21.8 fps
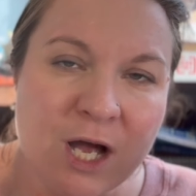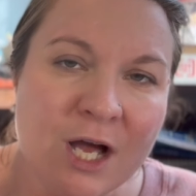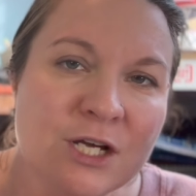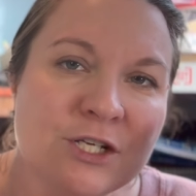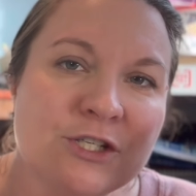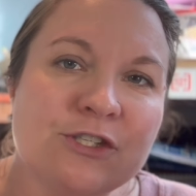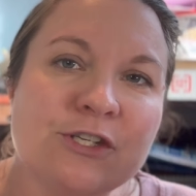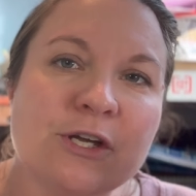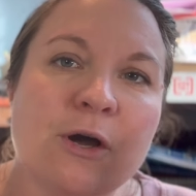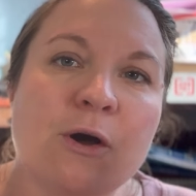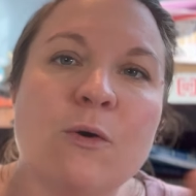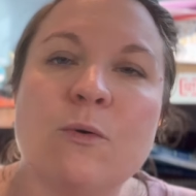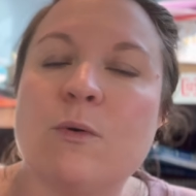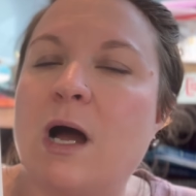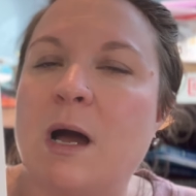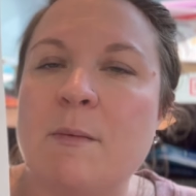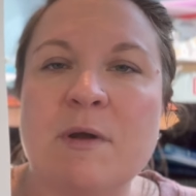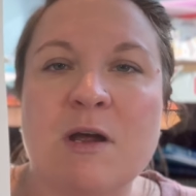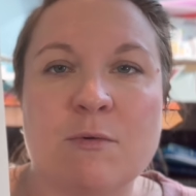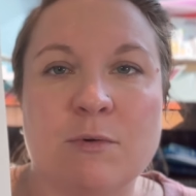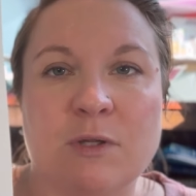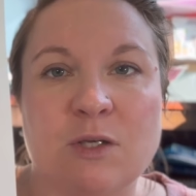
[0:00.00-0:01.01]
So I'm
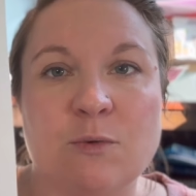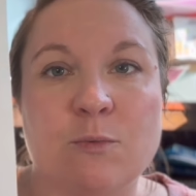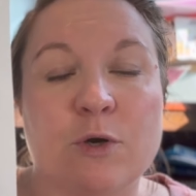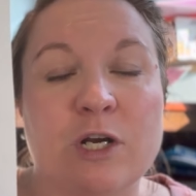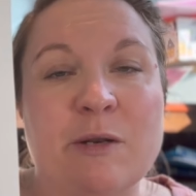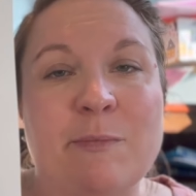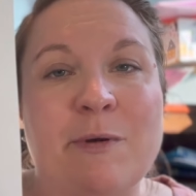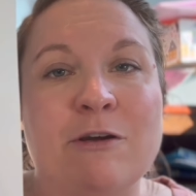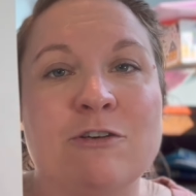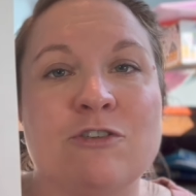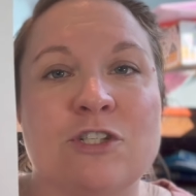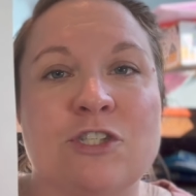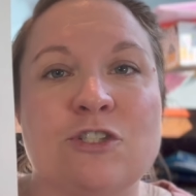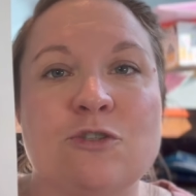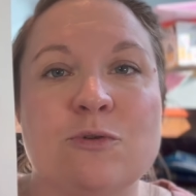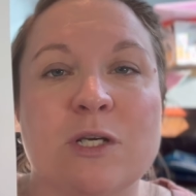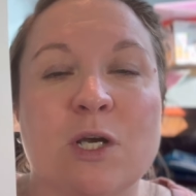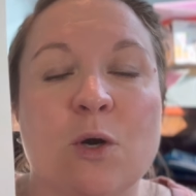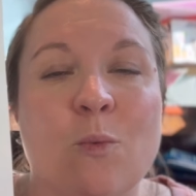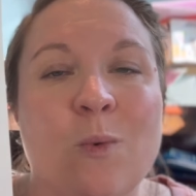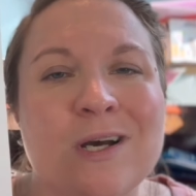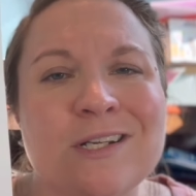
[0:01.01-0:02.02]
not really worried about just
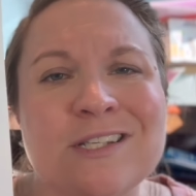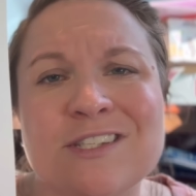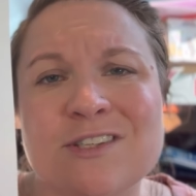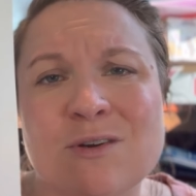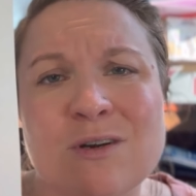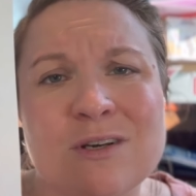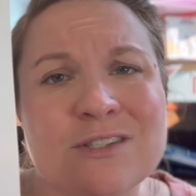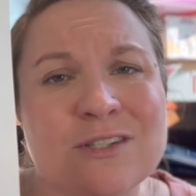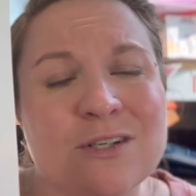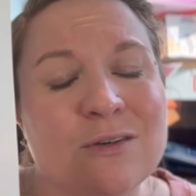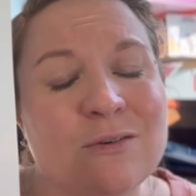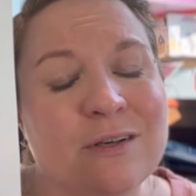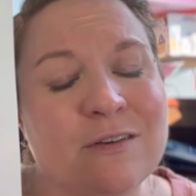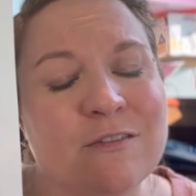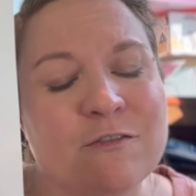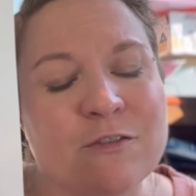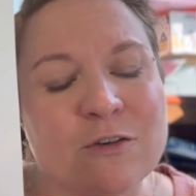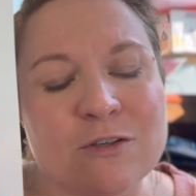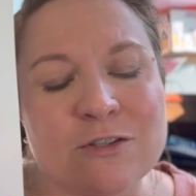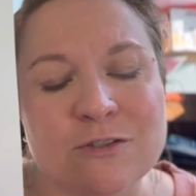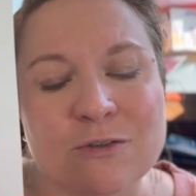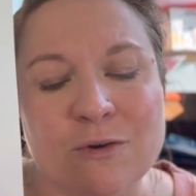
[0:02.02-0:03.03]
doing it once. They're also in
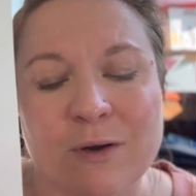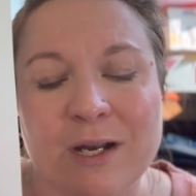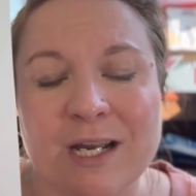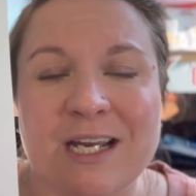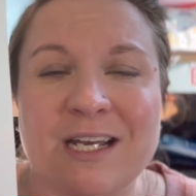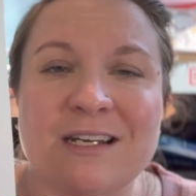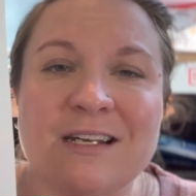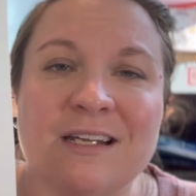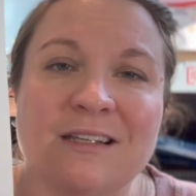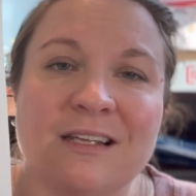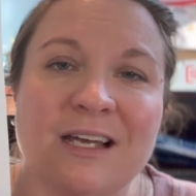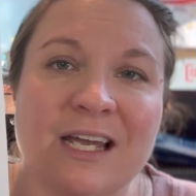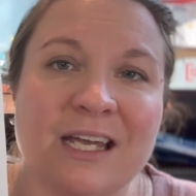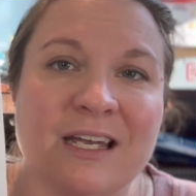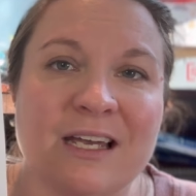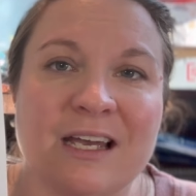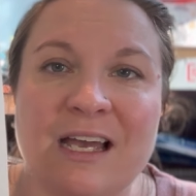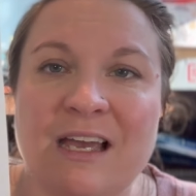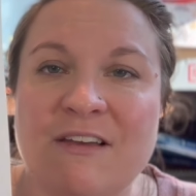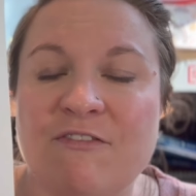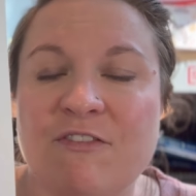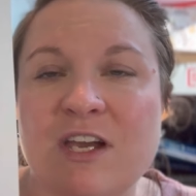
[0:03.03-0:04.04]
1st grade. Like
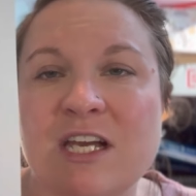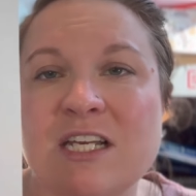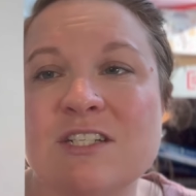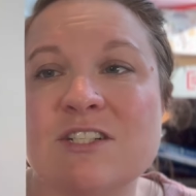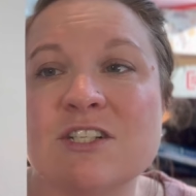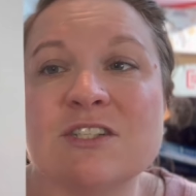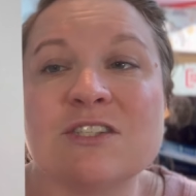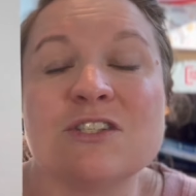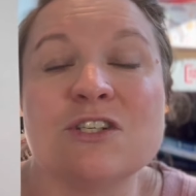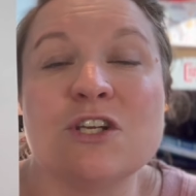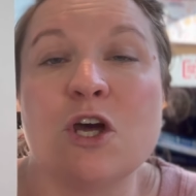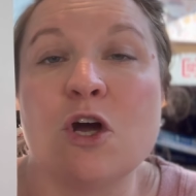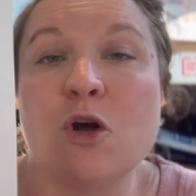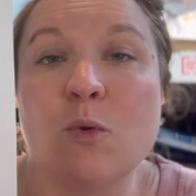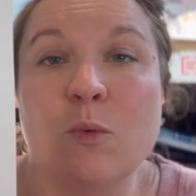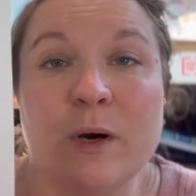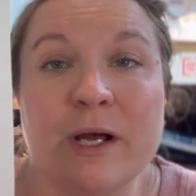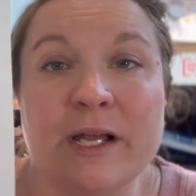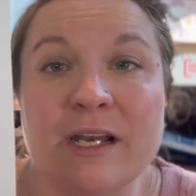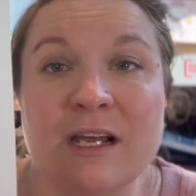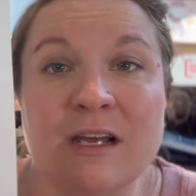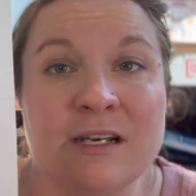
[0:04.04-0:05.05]
if they just know
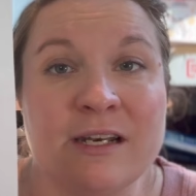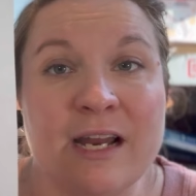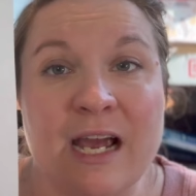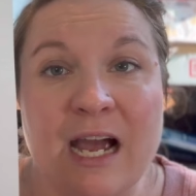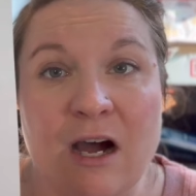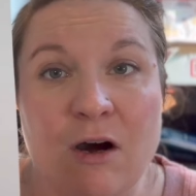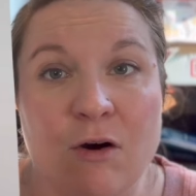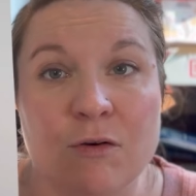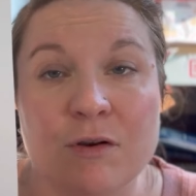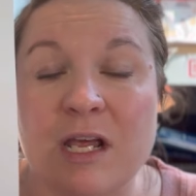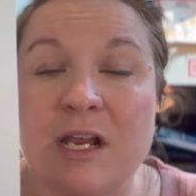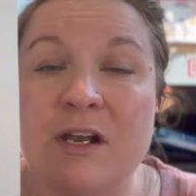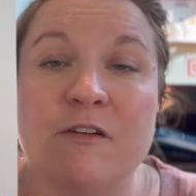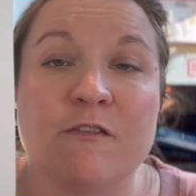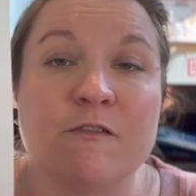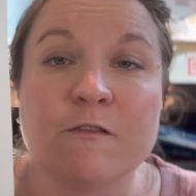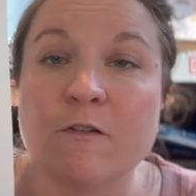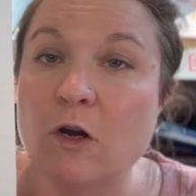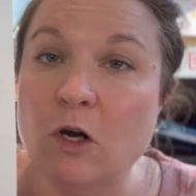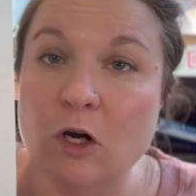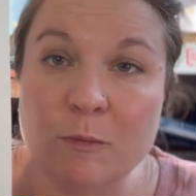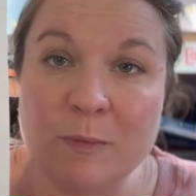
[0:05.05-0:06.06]
what a noun and a
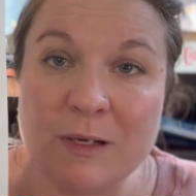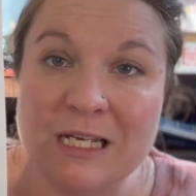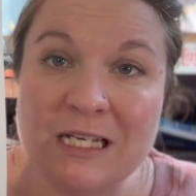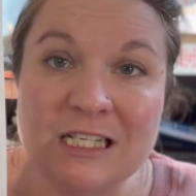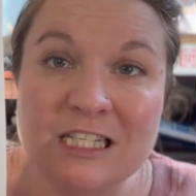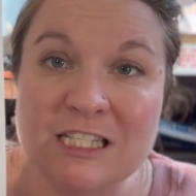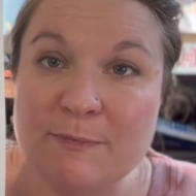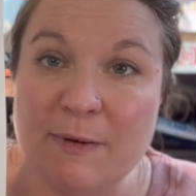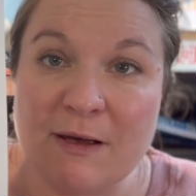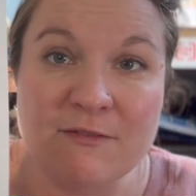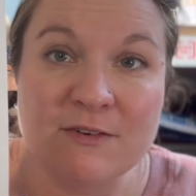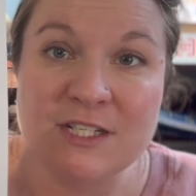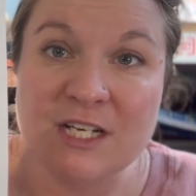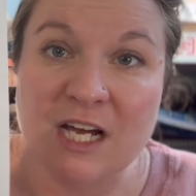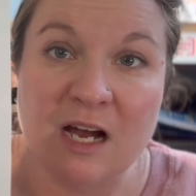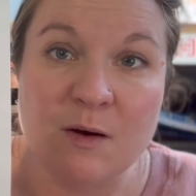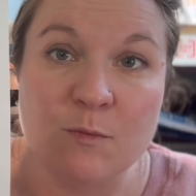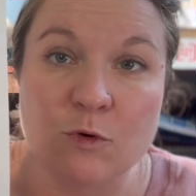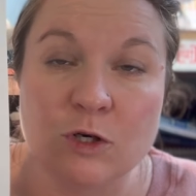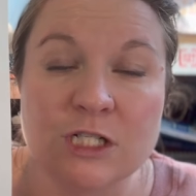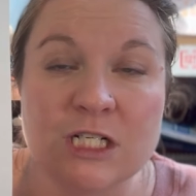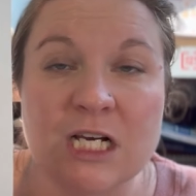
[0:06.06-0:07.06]
verb is by the
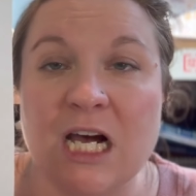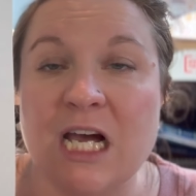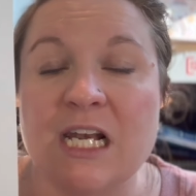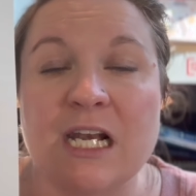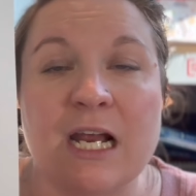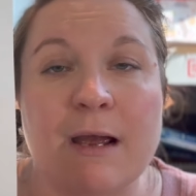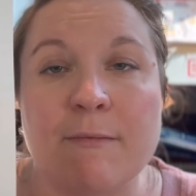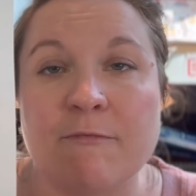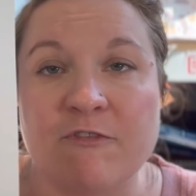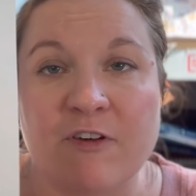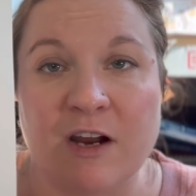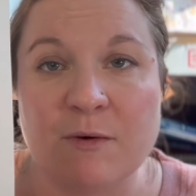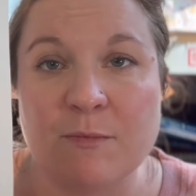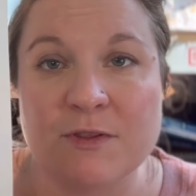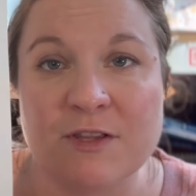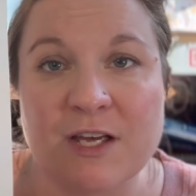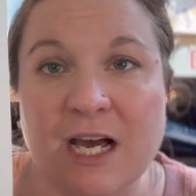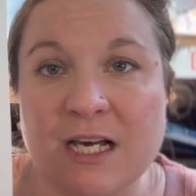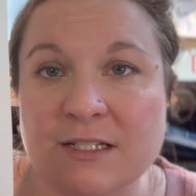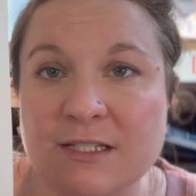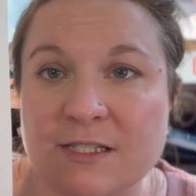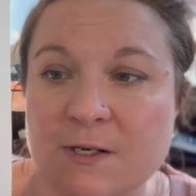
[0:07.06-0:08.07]
time we're done, I'm fine with
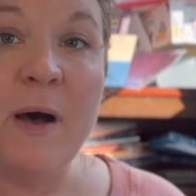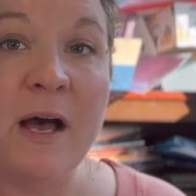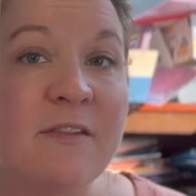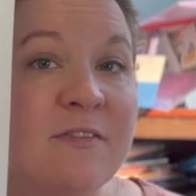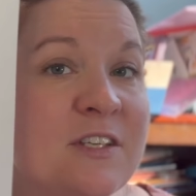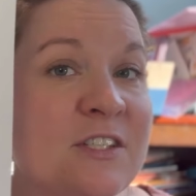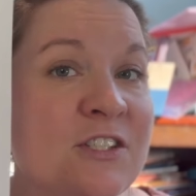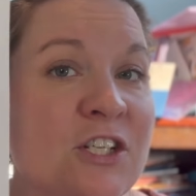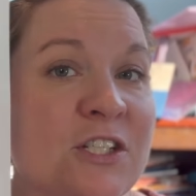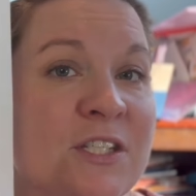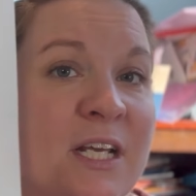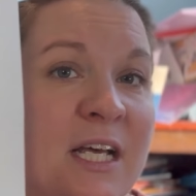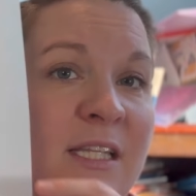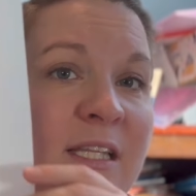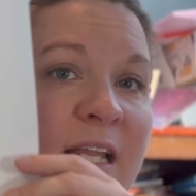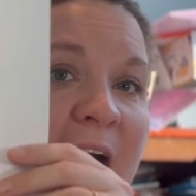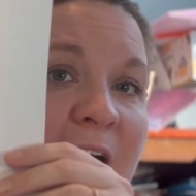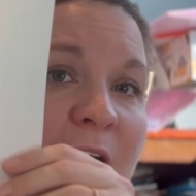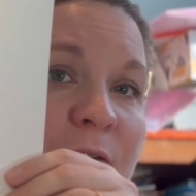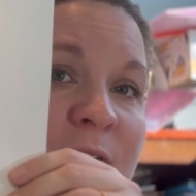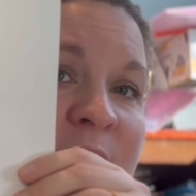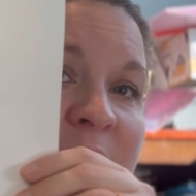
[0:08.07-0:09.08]
that. But this just
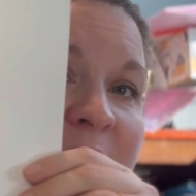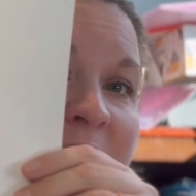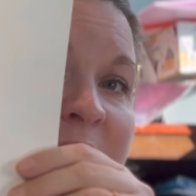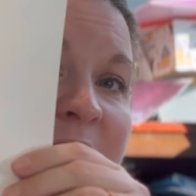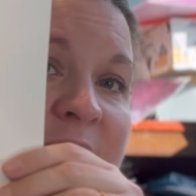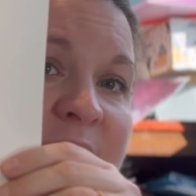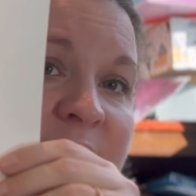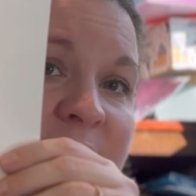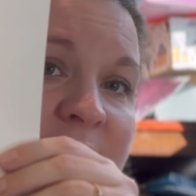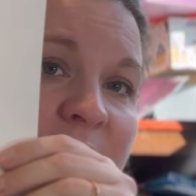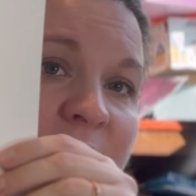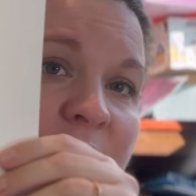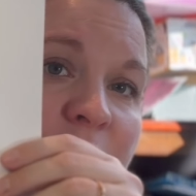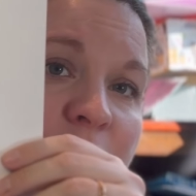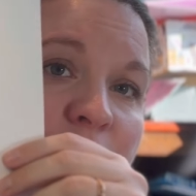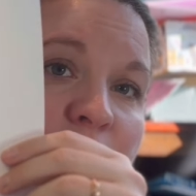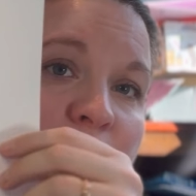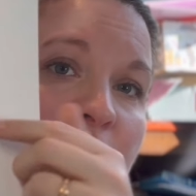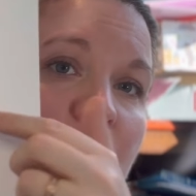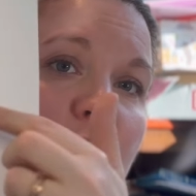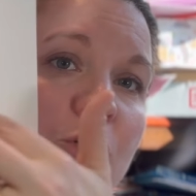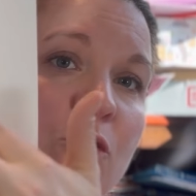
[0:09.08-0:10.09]
allows us
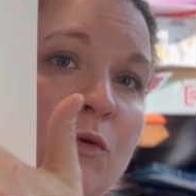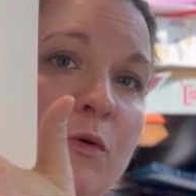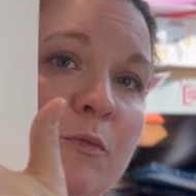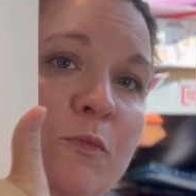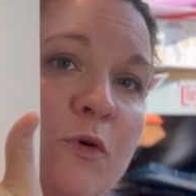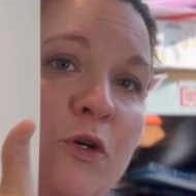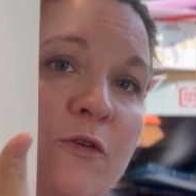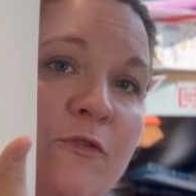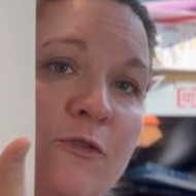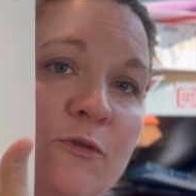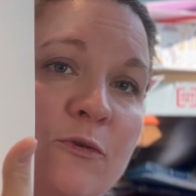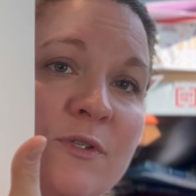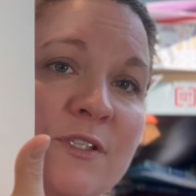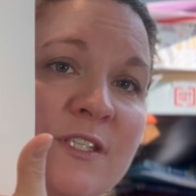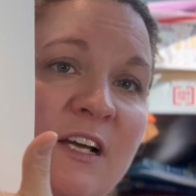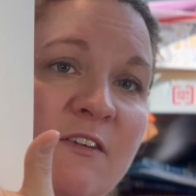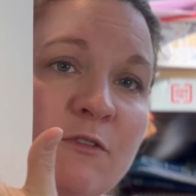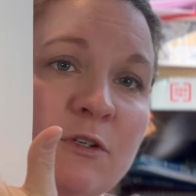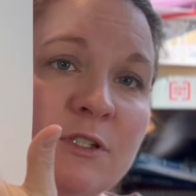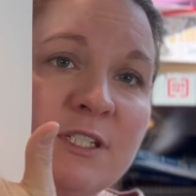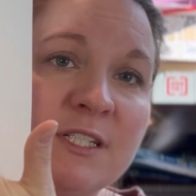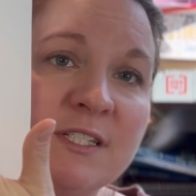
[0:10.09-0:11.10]
to move through
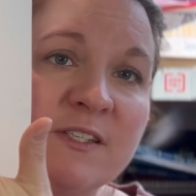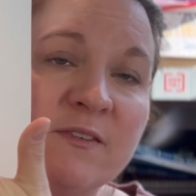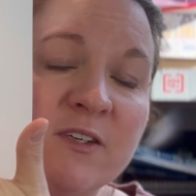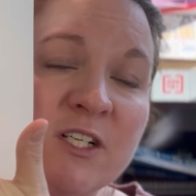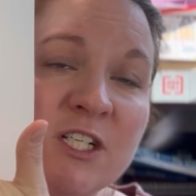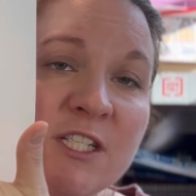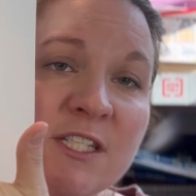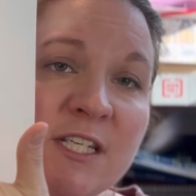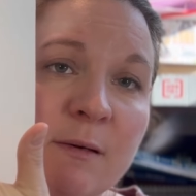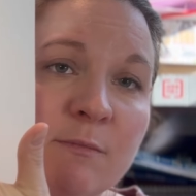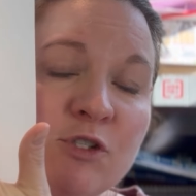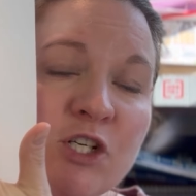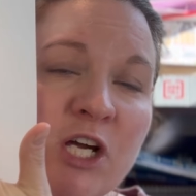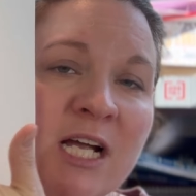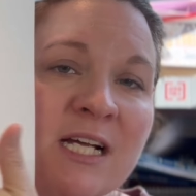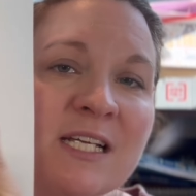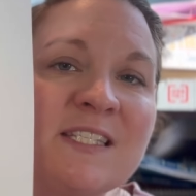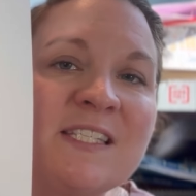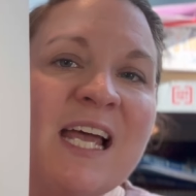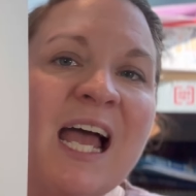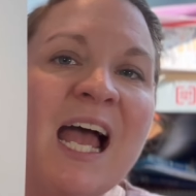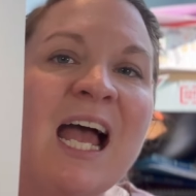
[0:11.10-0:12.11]
several different
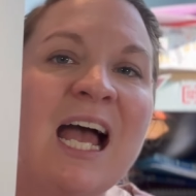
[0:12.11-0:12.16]
subjects.